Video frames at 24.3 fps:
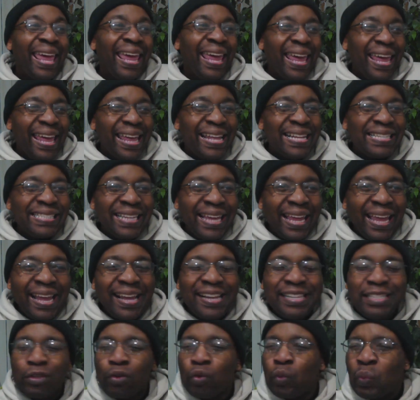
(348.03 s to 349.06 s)
is
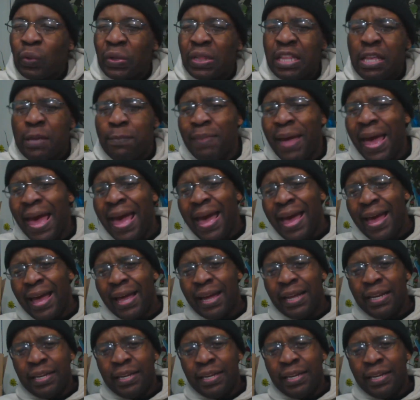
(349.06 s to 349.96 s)
it really bad?